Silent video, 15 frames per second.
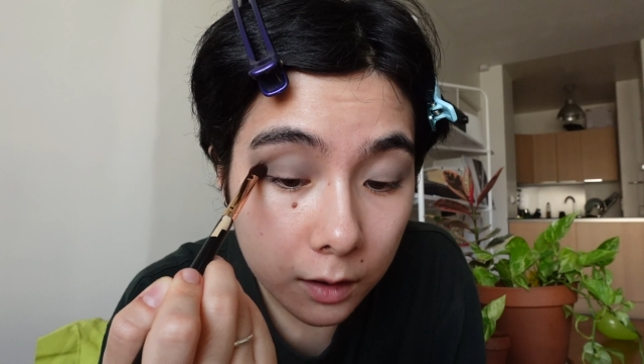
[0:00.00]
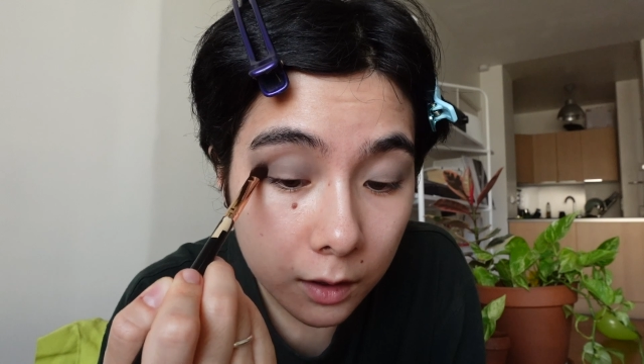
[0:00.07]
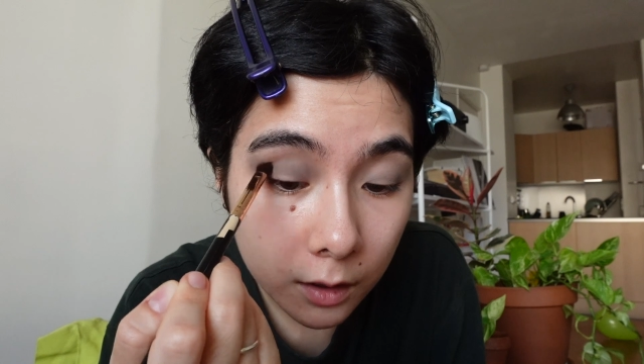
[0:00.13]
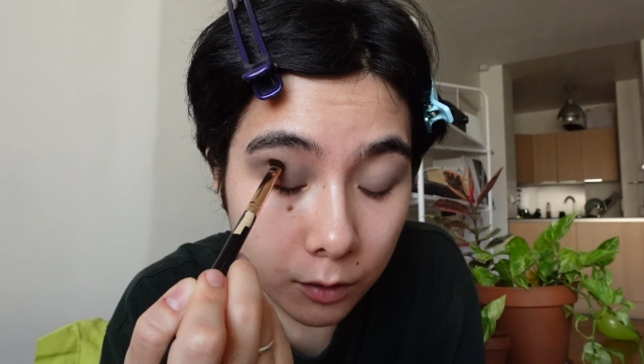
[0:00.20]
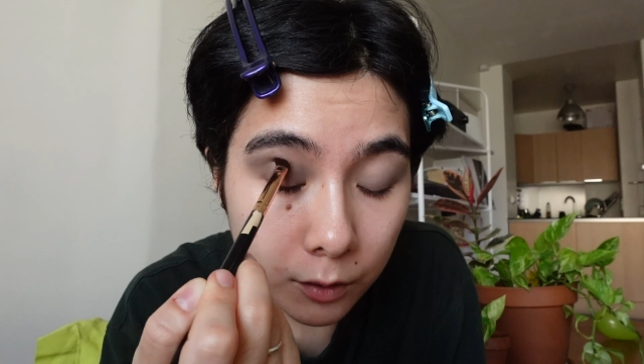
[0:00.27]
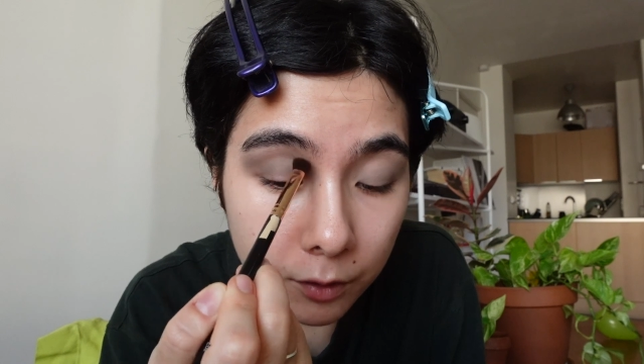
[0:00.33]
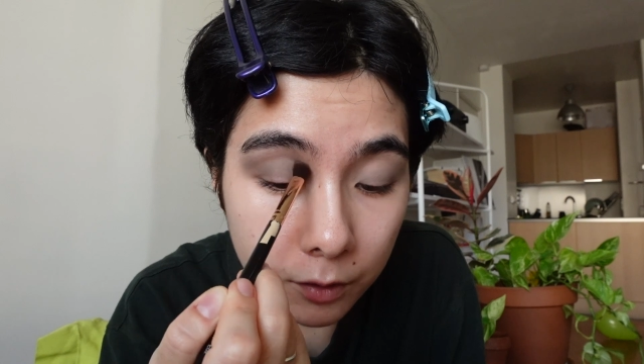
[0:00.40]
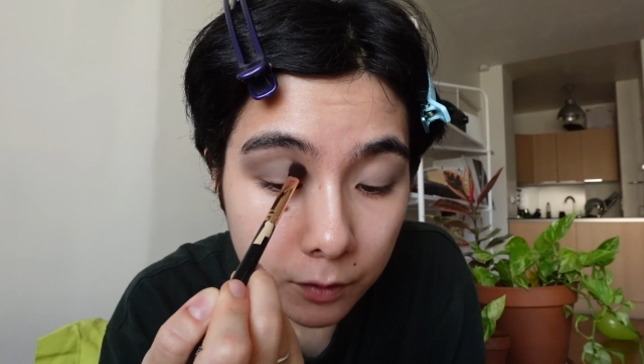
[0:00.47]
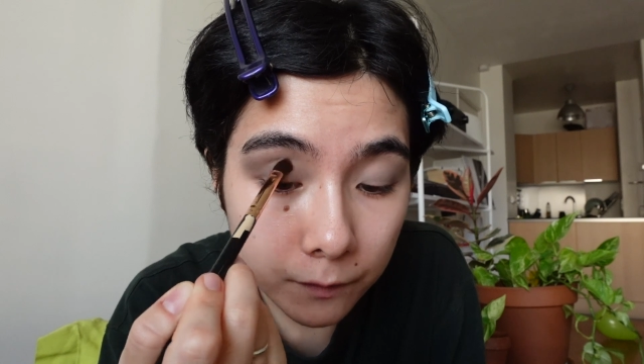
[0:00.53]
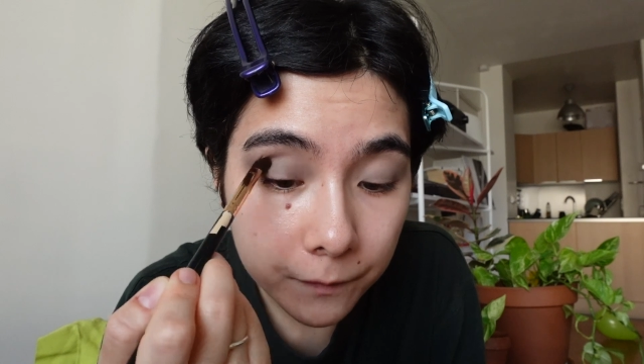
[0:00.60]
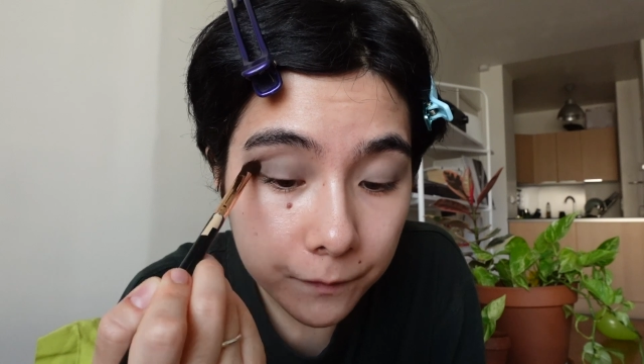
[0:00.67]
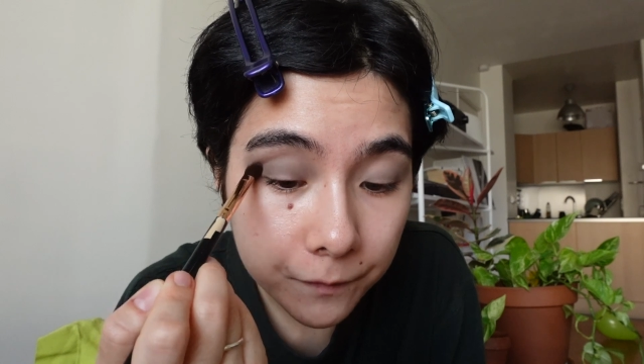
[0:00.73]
either.